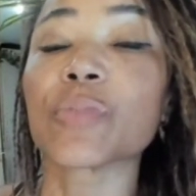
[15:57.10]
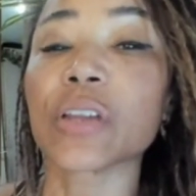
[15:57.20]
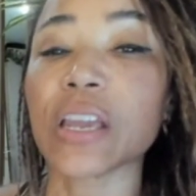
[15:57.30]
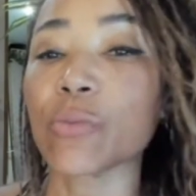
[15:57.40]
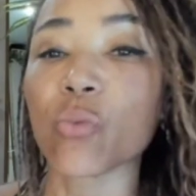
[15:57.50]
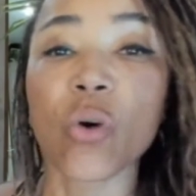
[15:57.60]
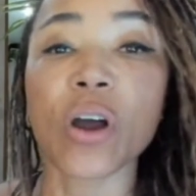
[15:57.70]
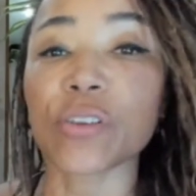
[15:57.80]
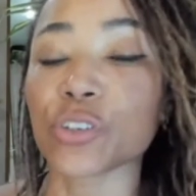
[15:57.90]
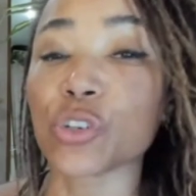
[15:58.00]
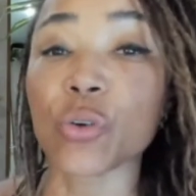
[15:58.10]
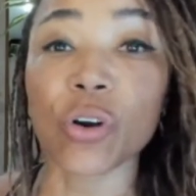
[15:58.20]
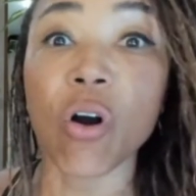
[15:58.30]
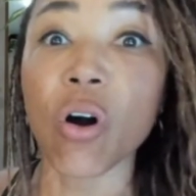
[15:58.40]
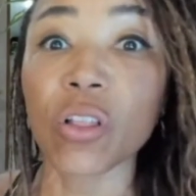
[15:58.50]
hit one or two
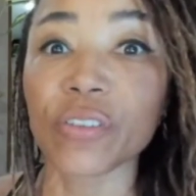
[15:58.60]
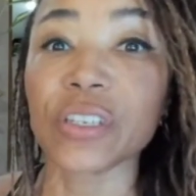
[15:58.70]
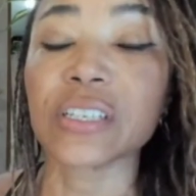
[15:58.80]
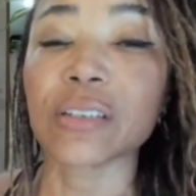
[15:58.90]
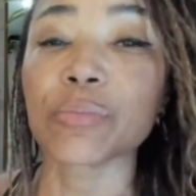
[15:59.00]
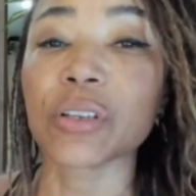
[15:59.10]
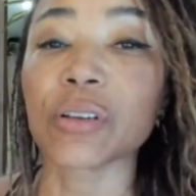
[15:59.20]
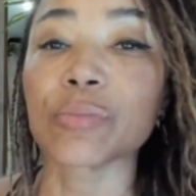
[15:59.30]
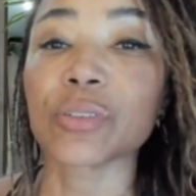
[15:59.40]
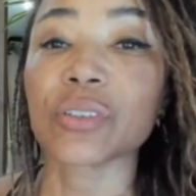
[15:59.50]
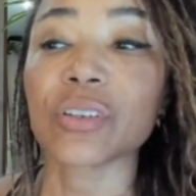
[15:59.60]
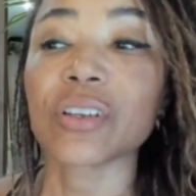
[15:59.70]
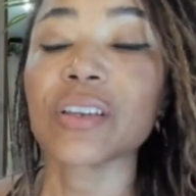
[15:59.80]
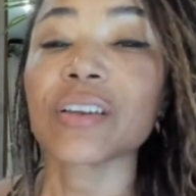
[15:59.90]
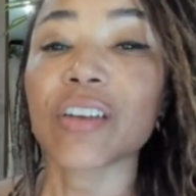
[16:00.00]
or all of these symptoms.
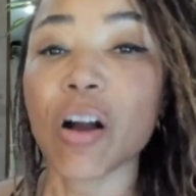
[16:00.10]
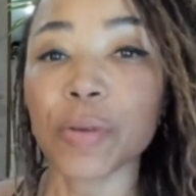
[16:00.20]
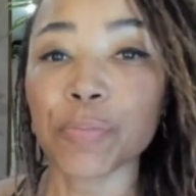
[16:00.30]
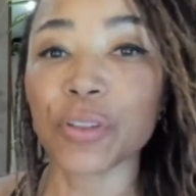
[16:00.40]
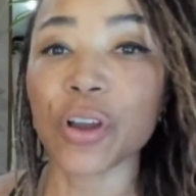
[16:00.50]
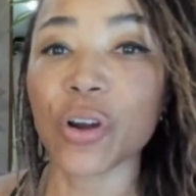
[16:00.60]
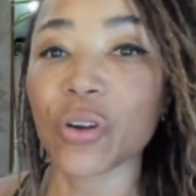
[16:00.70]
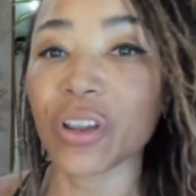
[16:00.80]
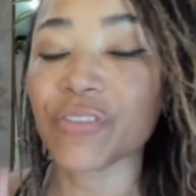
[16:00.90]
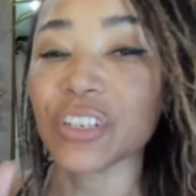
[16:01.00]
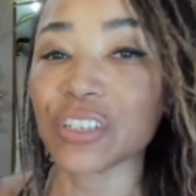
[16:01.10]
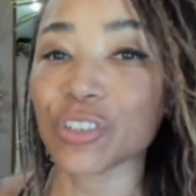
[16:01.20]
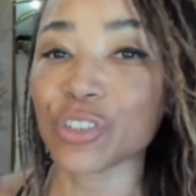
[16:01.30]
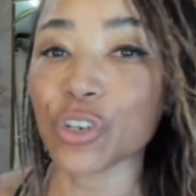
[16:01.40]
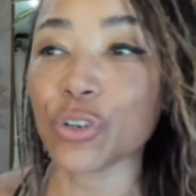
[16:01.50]
Comment below if this
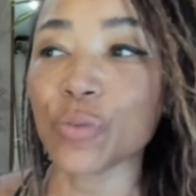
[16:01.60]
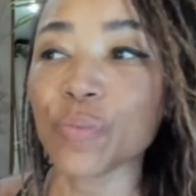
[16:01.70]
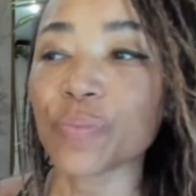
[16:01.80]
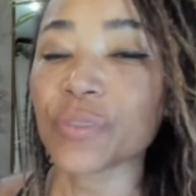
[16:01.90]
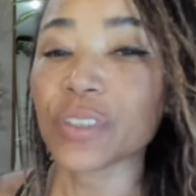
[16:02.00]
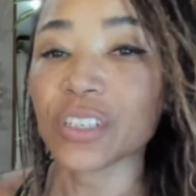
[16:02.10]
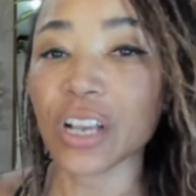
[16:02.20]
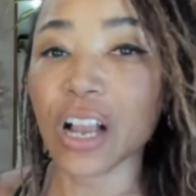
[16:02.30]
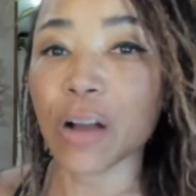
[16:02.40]
is you. Check